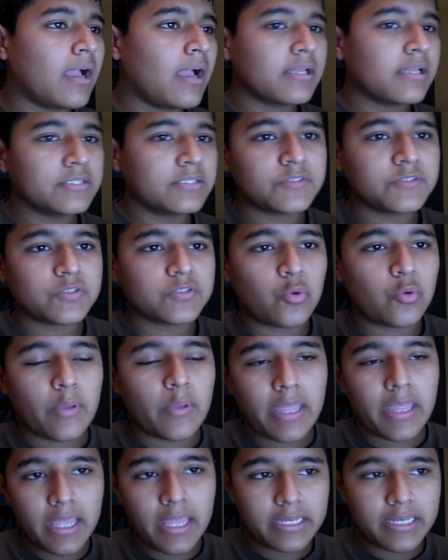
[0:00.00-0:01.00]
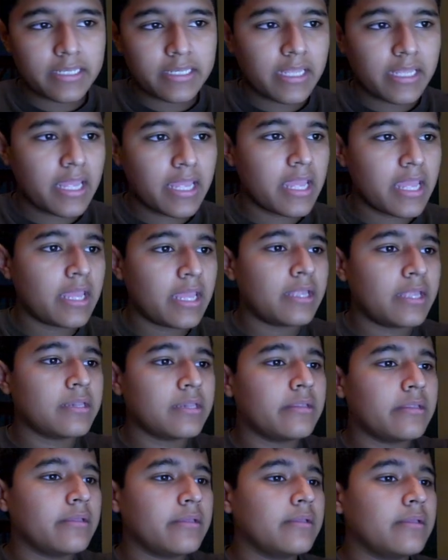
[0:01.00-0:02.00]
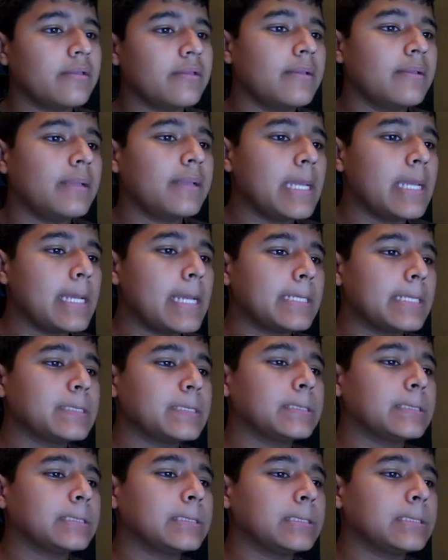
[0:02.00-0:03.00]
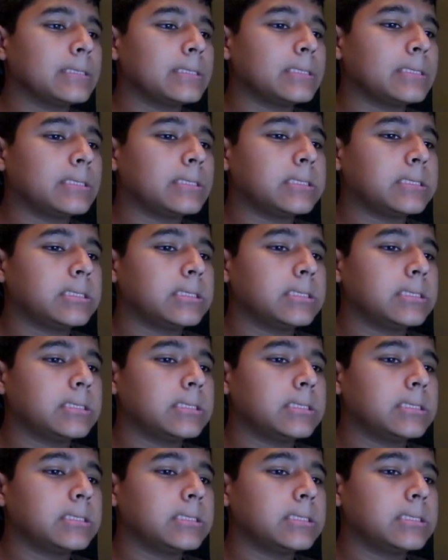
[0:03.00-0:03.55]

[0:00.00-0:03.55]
You can just go ahead and um,